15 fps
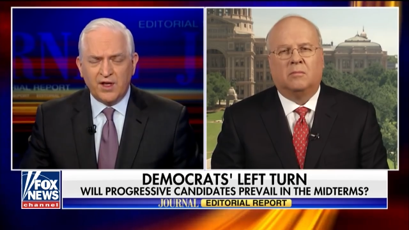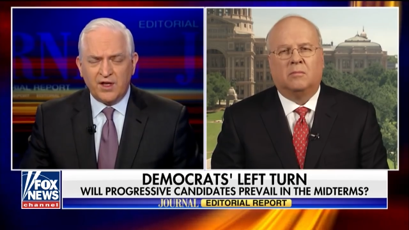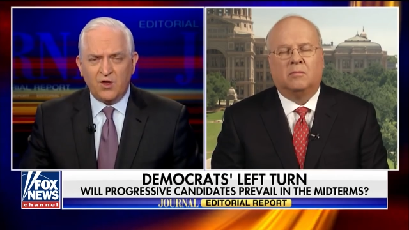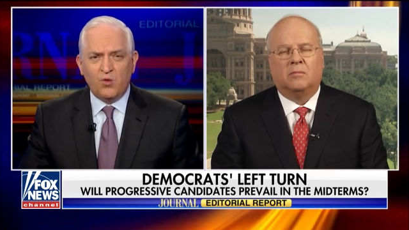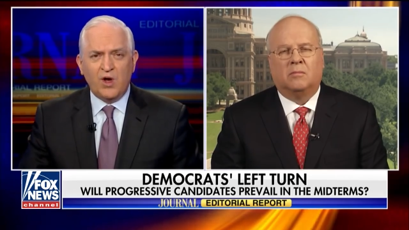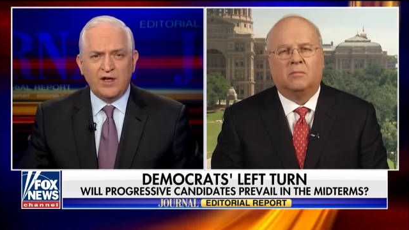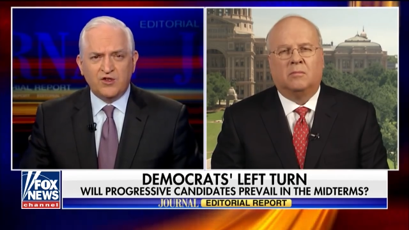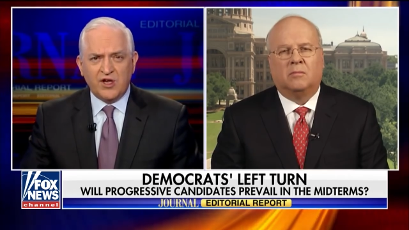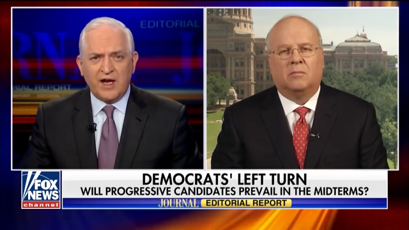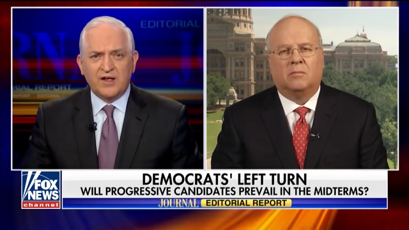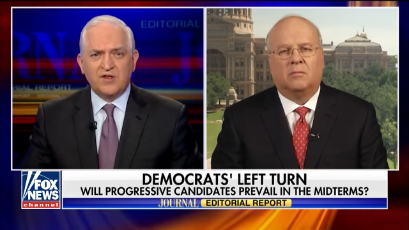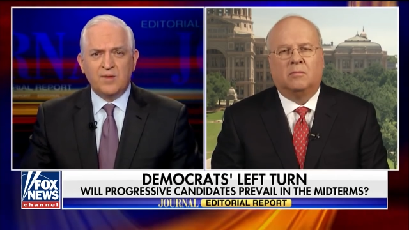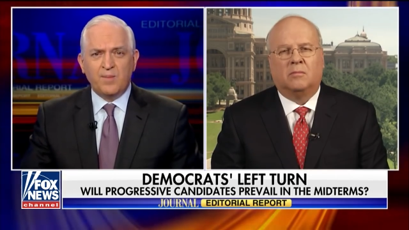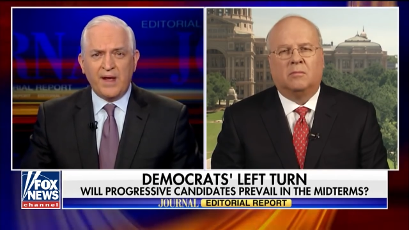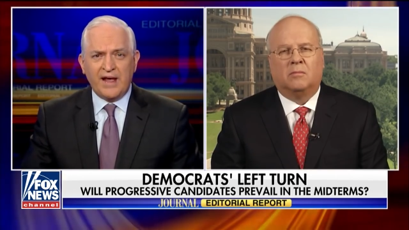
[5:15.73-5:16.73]
Speaker 1: You want
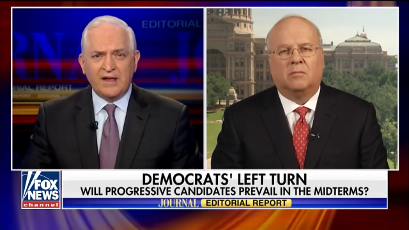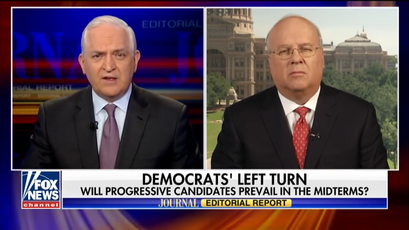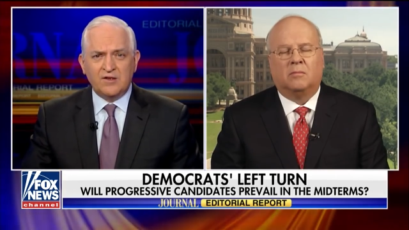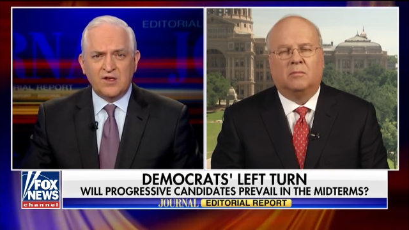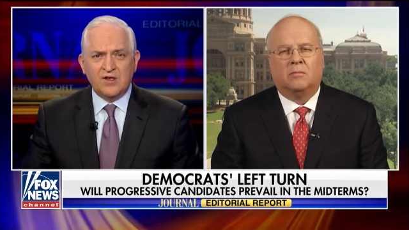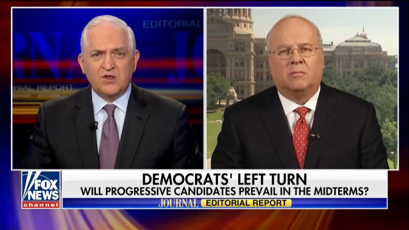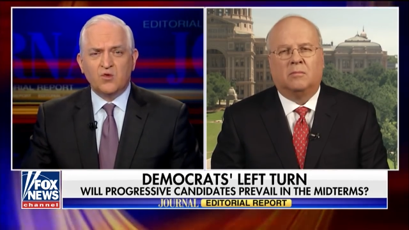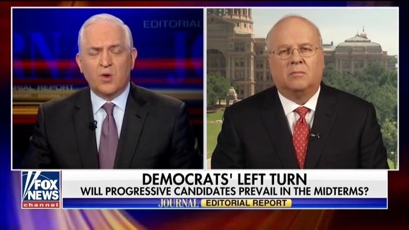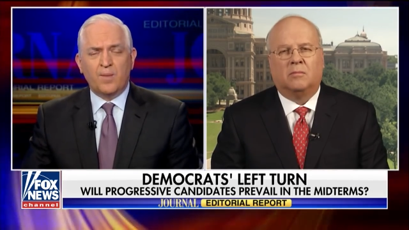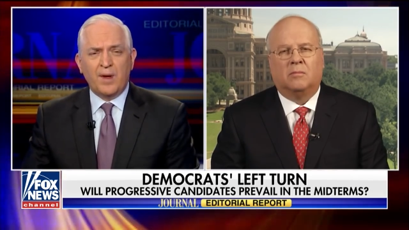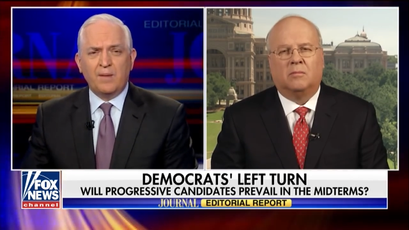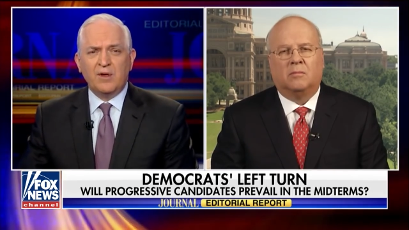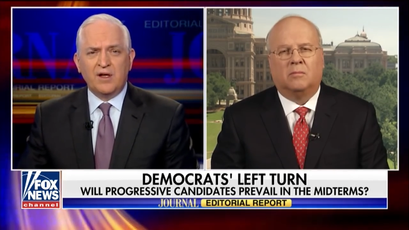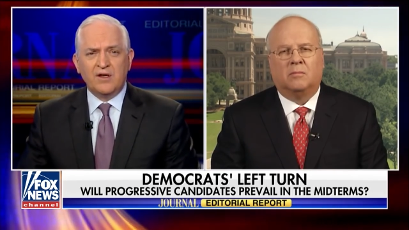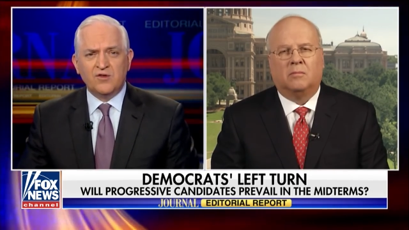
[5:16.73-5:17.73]
checks and balances? The
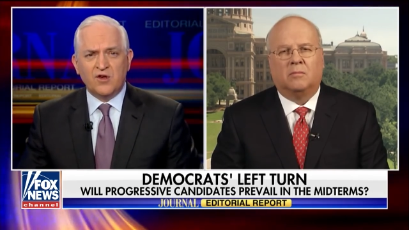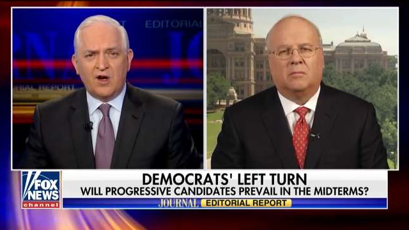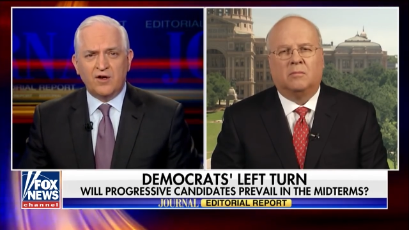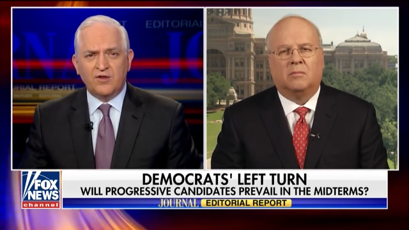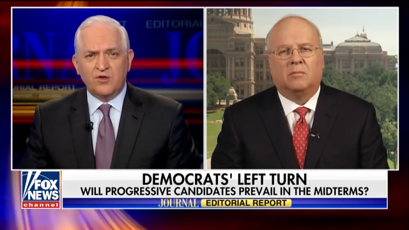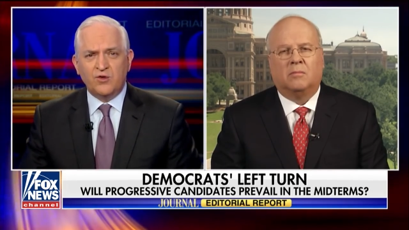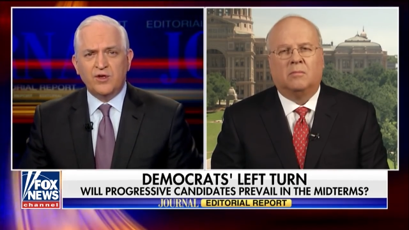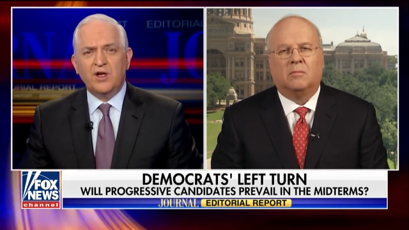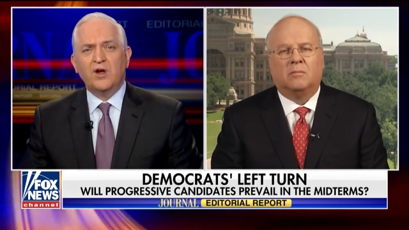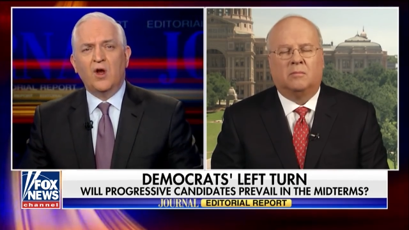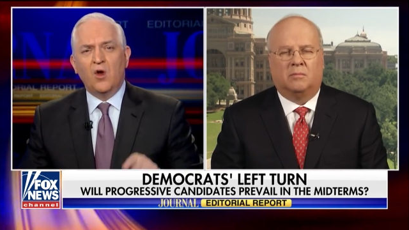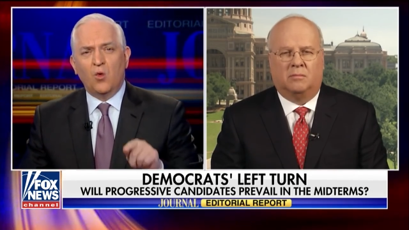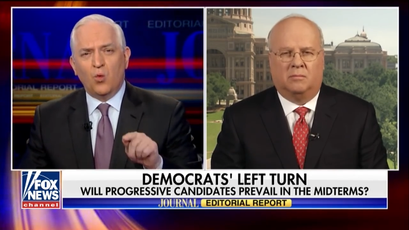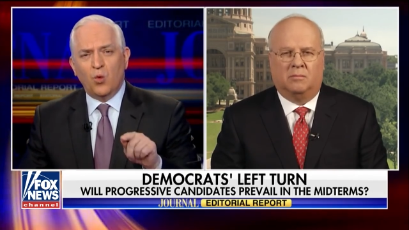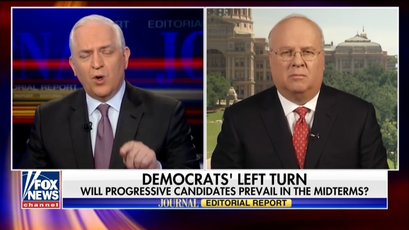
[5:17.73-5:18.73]
Republicans aren't doing it.
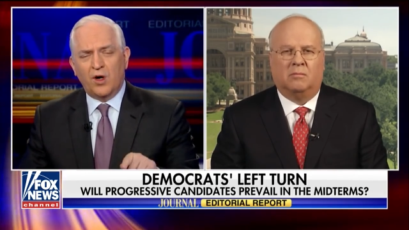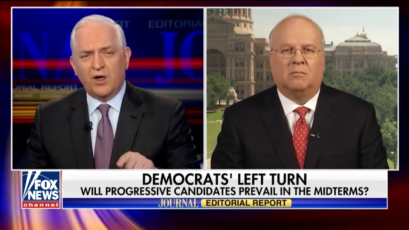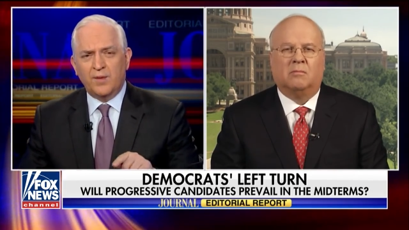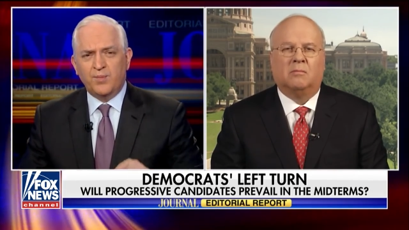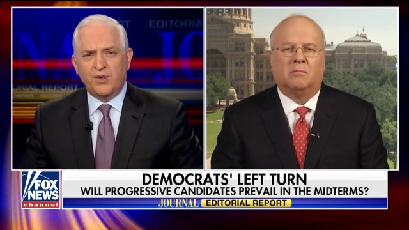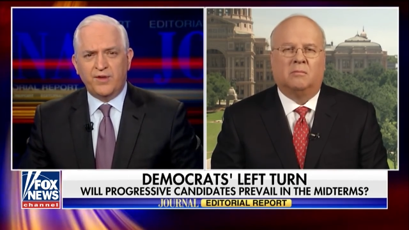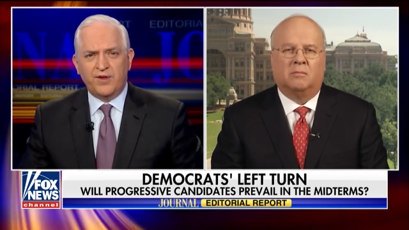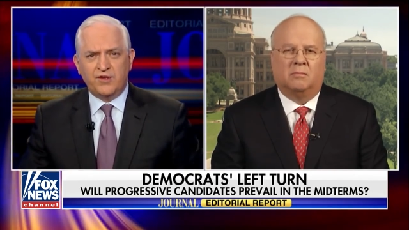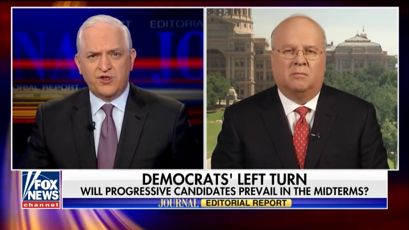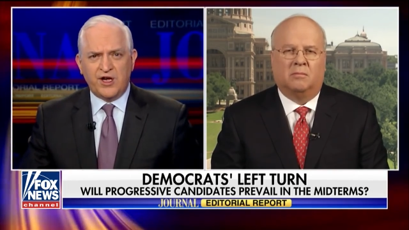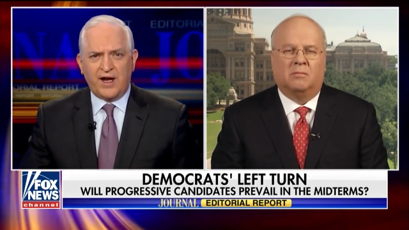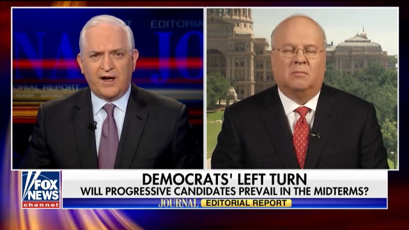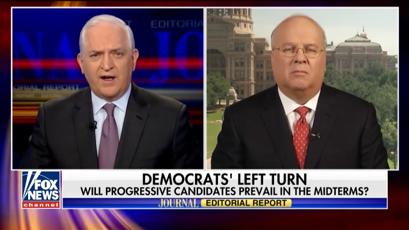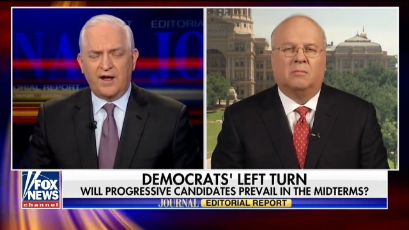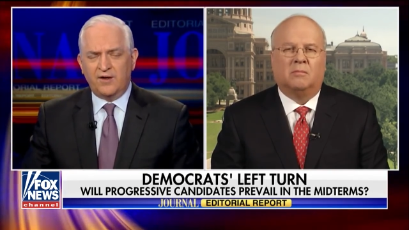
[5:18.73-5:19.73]
We're going to put the
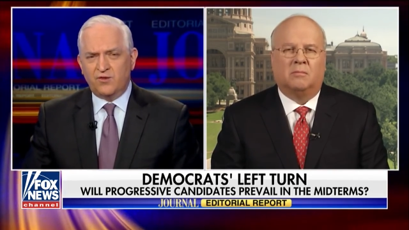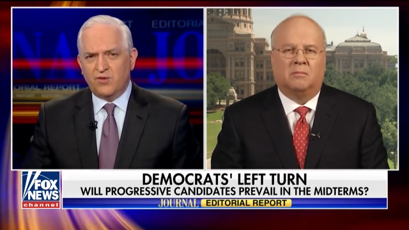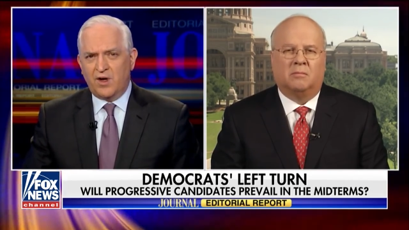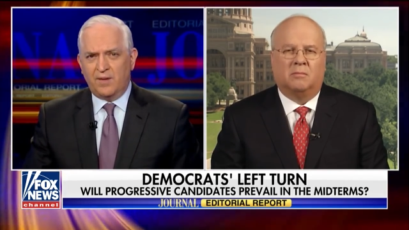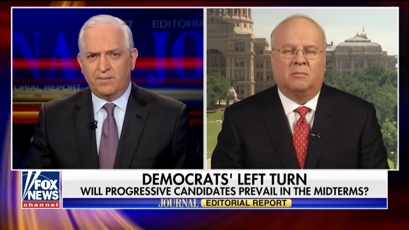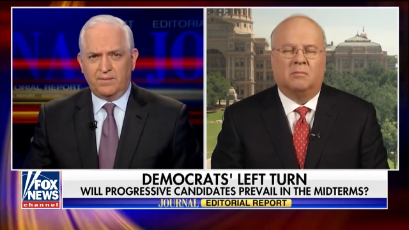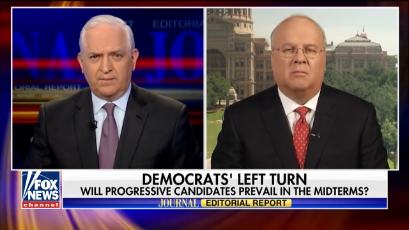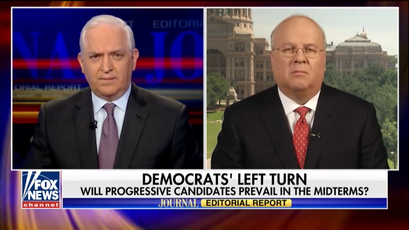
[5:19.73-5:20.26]
check on Trump.